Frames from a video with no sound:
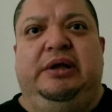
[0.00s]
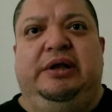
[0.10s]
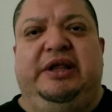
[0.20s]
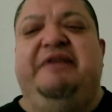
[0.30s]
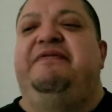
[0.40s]

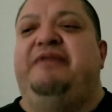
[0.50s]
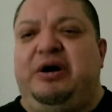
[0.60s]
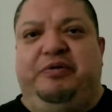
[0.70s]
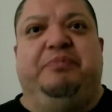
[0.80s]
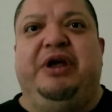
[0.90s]
They fuck
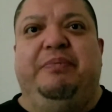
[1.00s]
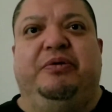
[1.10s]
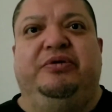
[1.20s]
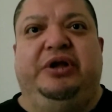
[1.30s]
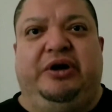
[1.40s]
with
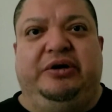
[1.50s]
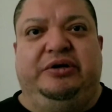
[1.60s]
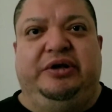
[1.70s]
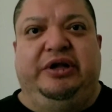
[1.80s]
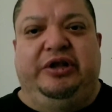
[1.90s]
people that are
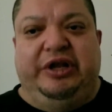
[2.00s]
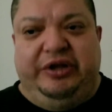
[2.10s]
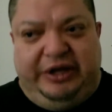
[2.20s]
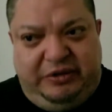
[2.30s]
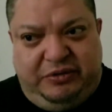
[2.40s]
that they,
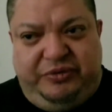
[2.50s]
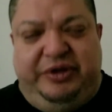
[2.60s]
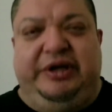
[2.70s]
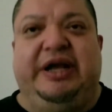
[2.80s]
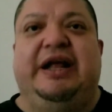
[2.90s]
they know
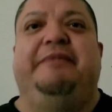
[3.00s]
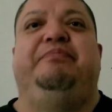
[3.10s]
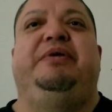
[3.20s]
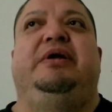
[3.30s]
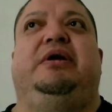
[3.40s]
cannot
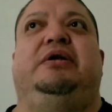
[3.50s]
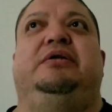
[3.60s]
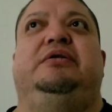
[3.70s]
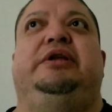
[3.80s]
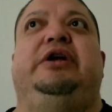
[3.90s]
be, uh,
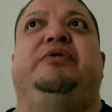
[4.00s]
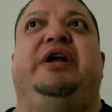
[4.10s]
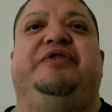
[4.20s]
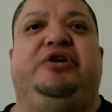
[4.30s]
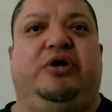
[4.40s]
they don't
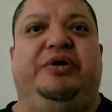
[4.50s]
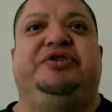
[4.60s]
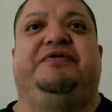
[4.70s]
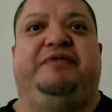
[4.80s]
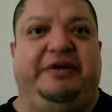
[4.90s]
have the courage
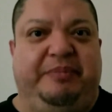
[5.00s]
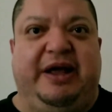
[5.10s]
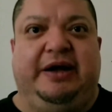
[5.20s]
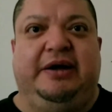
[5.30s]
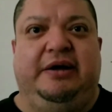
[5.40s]
to fight
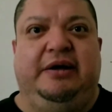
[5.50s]
back.